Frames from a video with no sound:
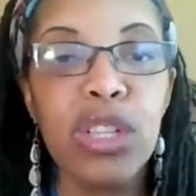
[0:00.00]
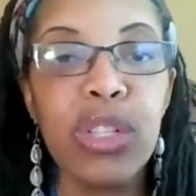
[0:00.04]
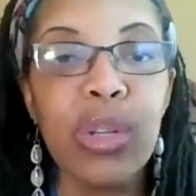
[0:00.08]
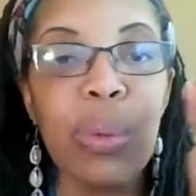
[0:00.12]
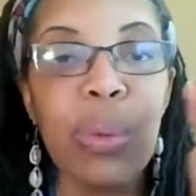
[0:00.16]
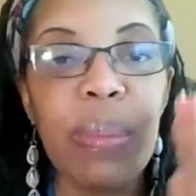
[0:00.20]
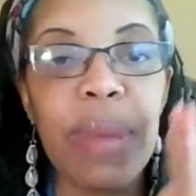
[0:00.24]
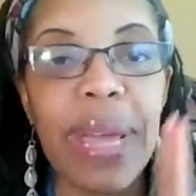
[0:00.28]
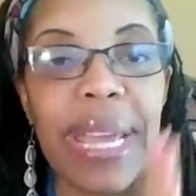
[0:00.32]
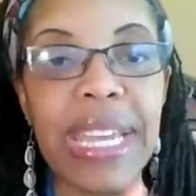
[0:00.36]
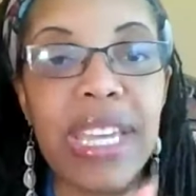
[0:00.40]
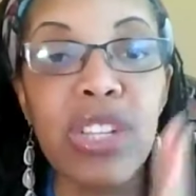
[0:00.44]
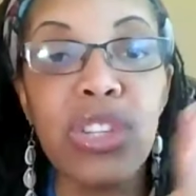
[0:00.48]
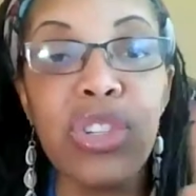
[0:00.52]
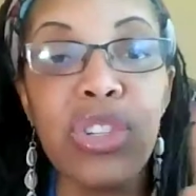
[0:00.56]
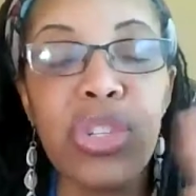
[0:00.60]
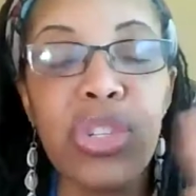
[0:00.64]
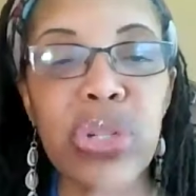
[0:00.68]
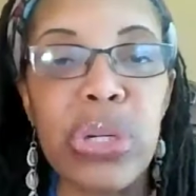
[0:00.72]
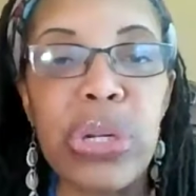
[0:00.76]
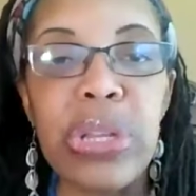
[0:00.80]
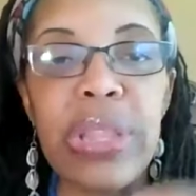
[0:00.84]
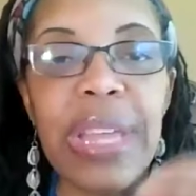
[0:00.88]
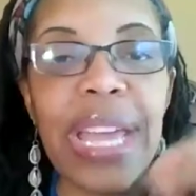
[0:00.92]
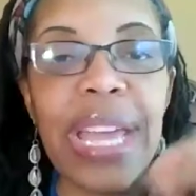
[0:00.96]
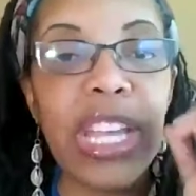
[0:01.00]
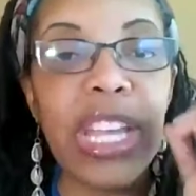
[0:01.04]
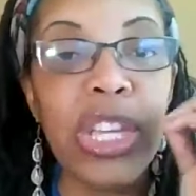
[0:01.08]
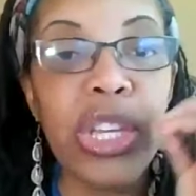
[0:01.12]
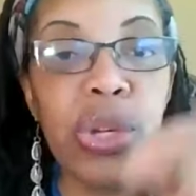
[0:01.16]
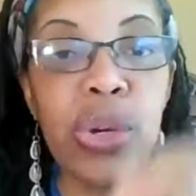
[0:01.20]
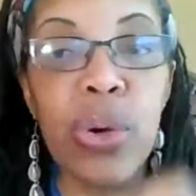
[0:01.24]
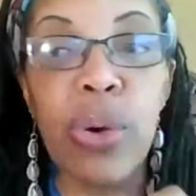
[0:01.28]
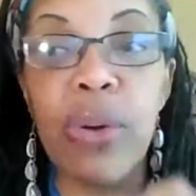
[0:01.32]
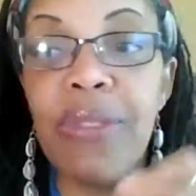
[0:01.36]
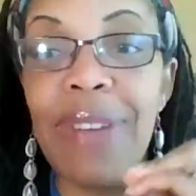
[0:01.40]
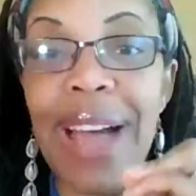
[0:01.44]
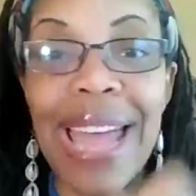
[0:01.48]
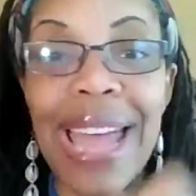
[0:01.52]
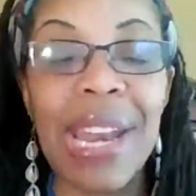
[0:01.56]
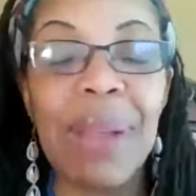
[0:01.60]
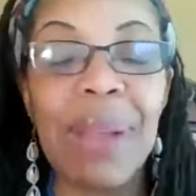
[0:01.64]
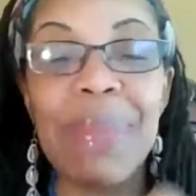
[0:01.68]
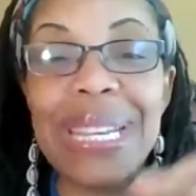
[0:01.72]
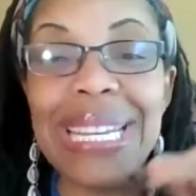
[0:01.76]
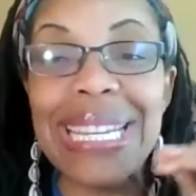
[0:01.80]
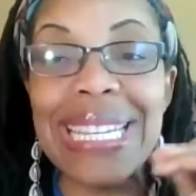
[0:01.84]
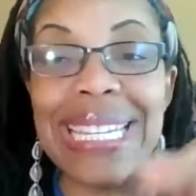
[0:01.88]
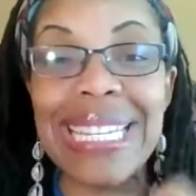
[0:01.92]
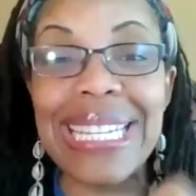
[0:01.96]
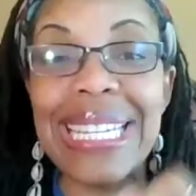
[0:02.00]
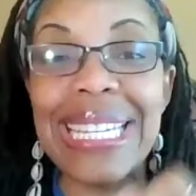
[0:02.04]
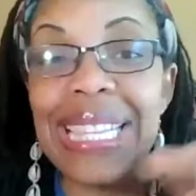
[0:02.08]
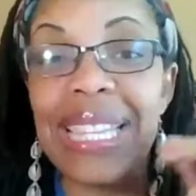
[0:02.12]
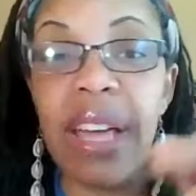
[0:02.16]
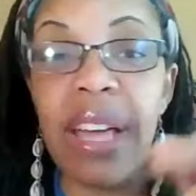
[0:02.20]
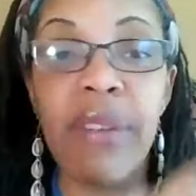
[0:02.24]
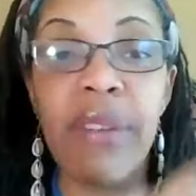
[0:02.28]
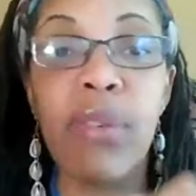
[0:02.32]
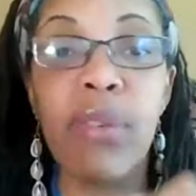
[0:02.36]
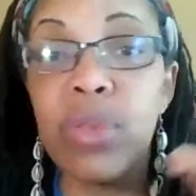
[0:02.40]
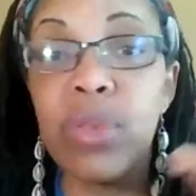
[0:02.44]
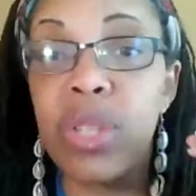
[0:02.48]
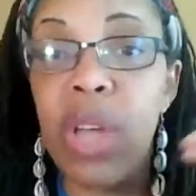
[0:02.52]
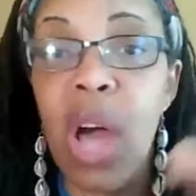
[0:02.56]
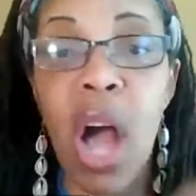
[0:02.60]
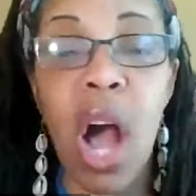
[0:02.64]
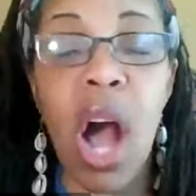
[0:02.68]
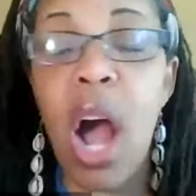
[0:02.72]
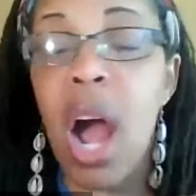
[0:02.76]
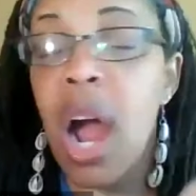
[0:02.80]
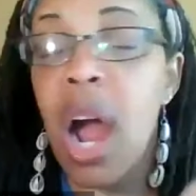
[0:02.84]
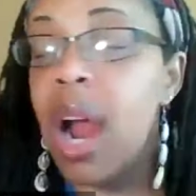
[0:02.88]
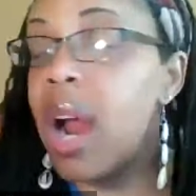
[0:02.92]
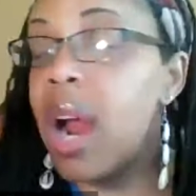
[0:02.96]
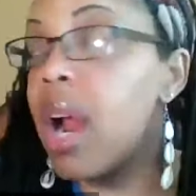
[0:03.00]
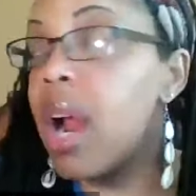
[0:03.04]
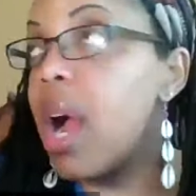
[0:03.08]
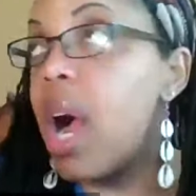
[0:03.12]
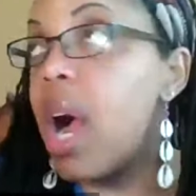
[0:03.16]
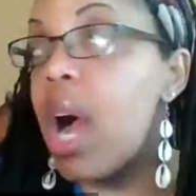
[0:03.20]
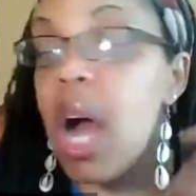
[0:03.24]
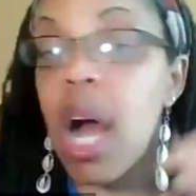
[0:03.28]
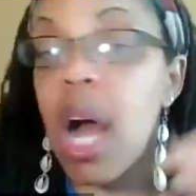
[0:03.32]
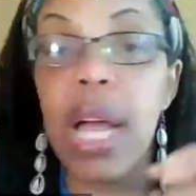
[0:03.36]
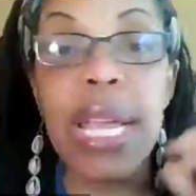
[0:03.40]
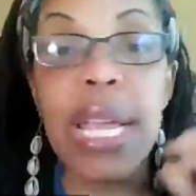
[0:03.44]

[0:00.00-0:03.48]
So making sure that your vitamin D levels are